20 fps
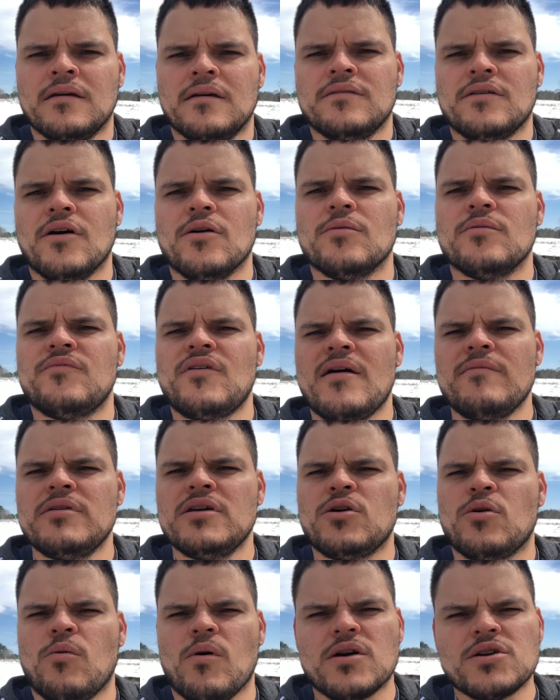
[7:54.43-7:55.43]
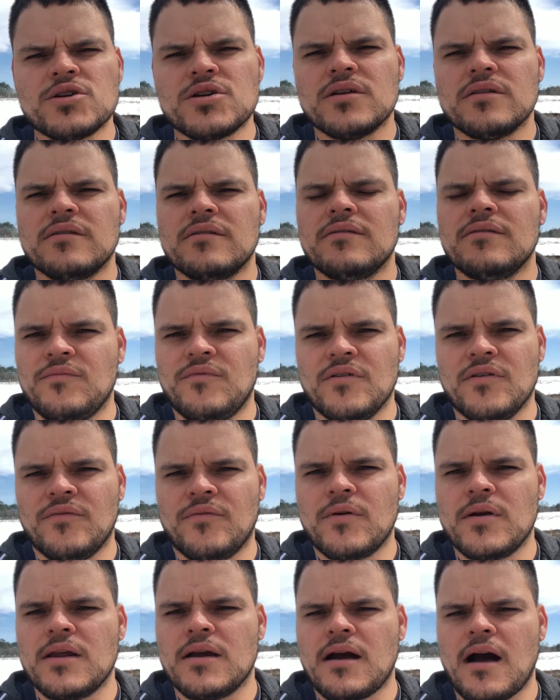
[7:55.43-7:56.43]
So if you have any questions, feel
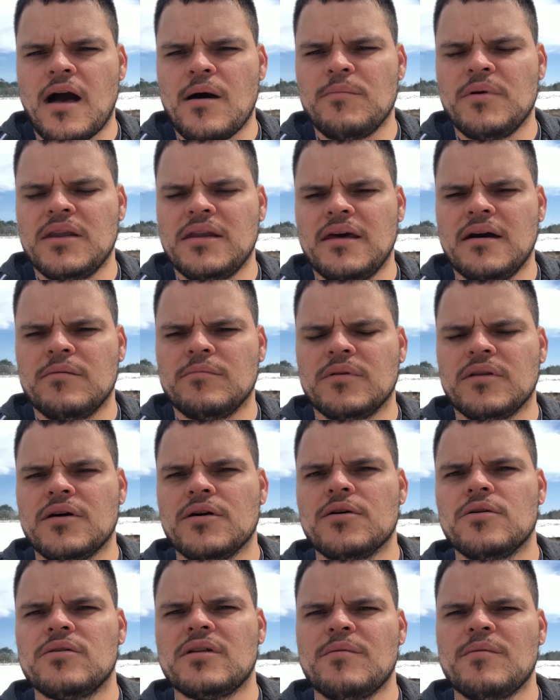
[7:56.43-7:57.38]
free to comment down below.